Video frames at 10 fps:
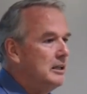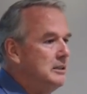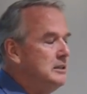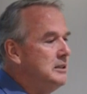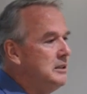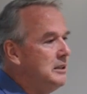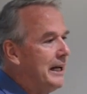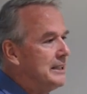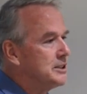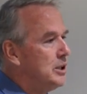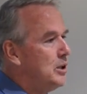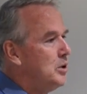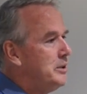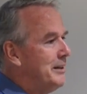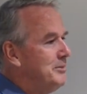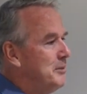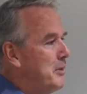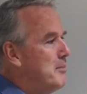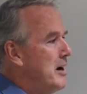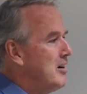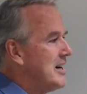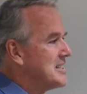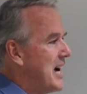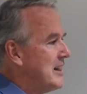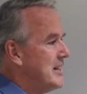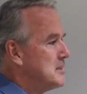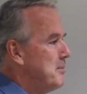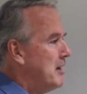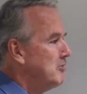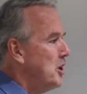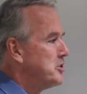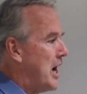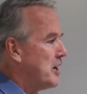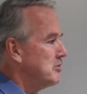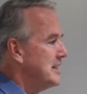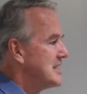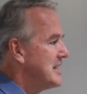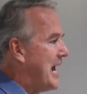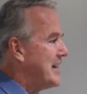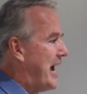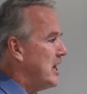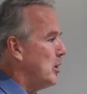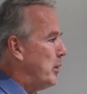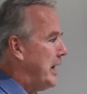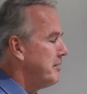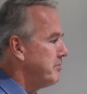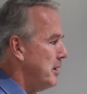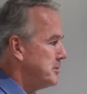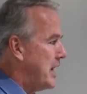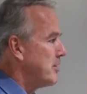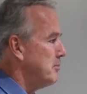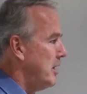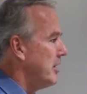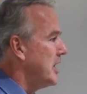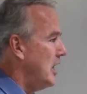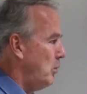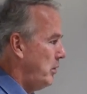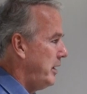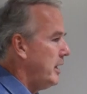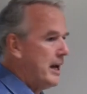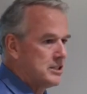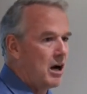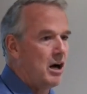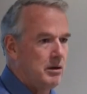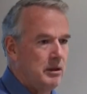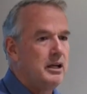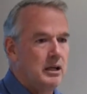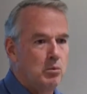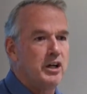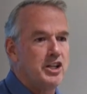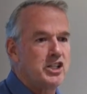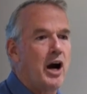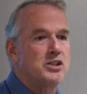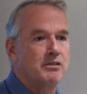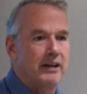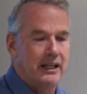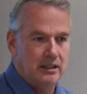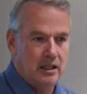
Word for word: and so America's got this Monroe Doctrine, stay the hell away from South America. It's our, we're in charge of it.